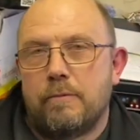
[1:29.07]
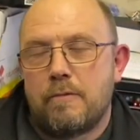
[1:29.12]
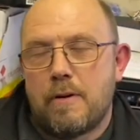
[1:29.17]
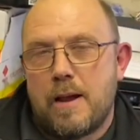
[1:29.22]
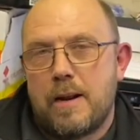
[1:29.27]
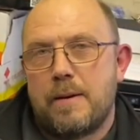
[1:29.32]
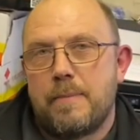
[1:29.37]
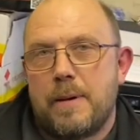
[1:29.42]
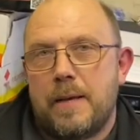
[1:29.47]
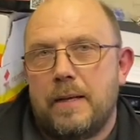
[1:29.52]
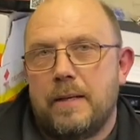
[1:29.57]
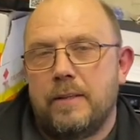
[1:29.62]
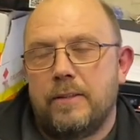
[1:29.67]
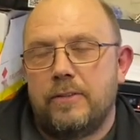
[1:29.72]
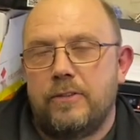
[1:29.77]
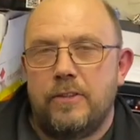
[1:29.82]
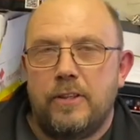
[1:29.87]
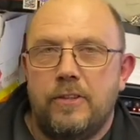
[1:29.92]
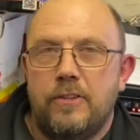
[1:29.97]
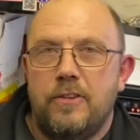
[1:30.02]
around about
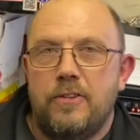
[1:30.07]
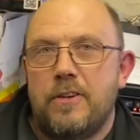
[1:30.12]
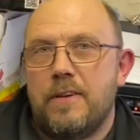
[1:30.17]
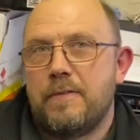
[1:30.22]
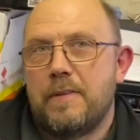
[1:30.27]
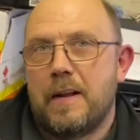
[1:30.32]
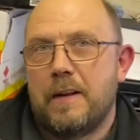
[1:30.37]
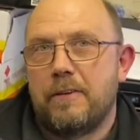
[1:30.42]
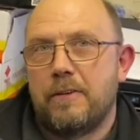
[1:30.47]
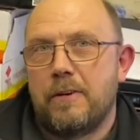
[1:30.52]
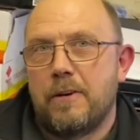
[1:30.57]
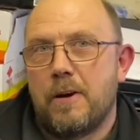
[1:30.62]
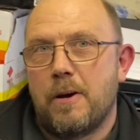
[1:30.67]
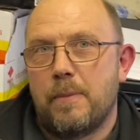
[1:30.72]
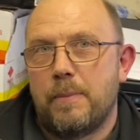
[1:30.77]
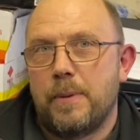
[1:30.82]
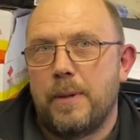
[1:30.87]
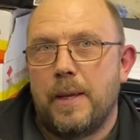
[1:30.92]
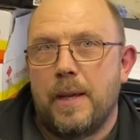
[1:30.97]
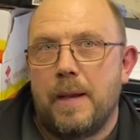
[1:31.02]
6,700
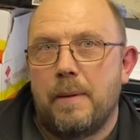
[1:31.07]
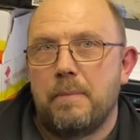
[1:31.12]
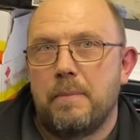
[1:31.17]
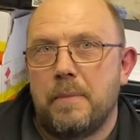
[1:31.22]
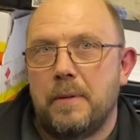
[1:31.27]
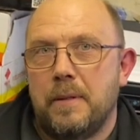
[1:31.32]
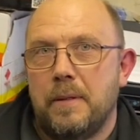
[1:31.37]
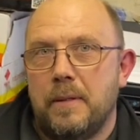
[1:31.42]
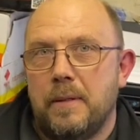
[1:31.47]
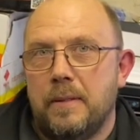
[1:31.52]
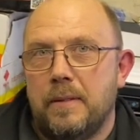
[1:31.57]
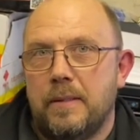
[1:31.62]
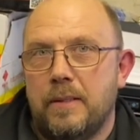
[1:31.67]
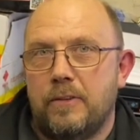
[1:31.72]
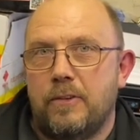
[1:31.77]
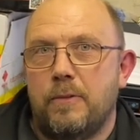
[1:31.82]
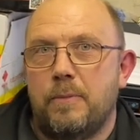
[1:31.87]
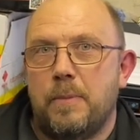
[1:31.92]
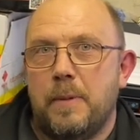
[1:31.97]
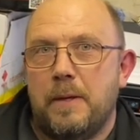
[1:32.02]
RPM,
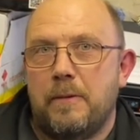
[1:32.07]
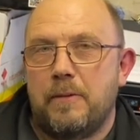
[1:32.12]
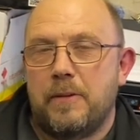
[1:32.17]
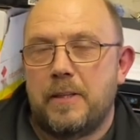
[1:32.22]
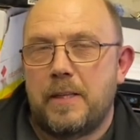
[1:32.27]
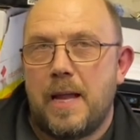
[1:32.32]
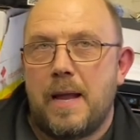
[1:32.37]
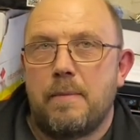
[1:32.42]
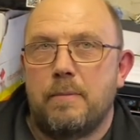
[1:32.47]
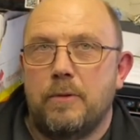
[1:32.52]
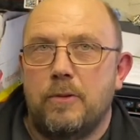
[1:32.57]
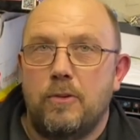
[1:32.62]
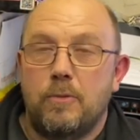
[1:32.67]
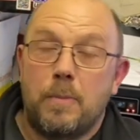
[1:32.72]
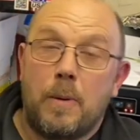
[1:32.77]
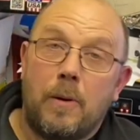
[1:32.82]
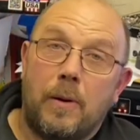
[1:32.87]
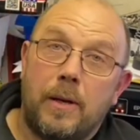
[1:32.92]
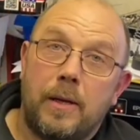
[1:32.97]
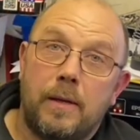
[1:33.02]
there's a bit of a downward
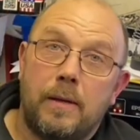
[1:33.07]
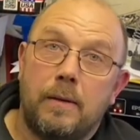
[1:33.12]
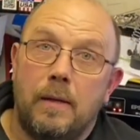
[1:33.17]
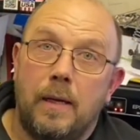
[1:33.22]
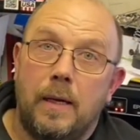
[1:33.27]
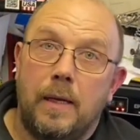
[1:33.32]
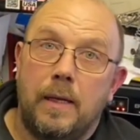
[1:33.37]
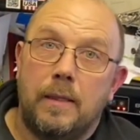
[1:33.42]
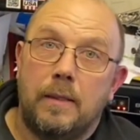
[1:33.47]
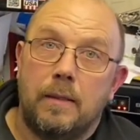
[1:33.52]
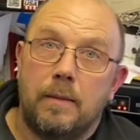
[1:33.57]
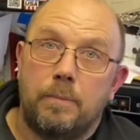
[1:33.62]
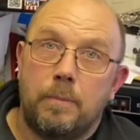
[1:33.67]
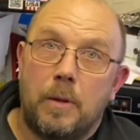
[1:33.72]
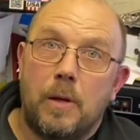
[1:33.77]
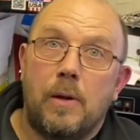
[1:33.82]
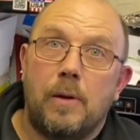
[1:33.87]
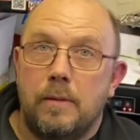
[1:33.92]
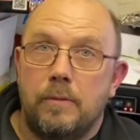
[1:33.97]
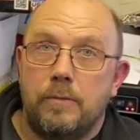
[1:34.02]
spike in the
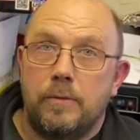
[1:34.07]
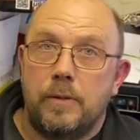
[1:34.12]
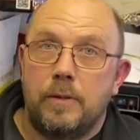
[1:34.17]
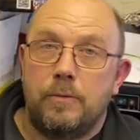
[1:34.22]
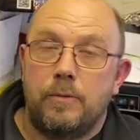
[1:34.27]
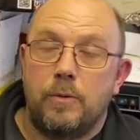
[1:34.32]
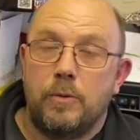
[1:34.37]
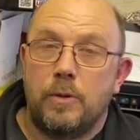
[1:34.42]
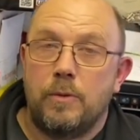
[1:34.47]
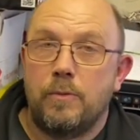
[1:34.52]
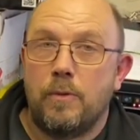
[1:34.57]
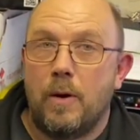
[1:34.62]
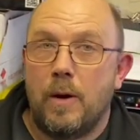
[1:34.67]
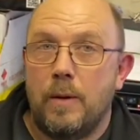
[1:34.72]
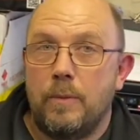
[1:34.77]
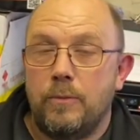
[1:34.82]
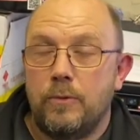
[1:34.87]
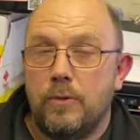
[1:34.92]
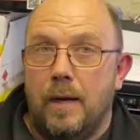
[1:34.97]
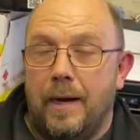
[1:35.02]
plot for the
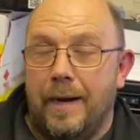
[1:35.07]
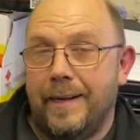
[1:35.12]
45s.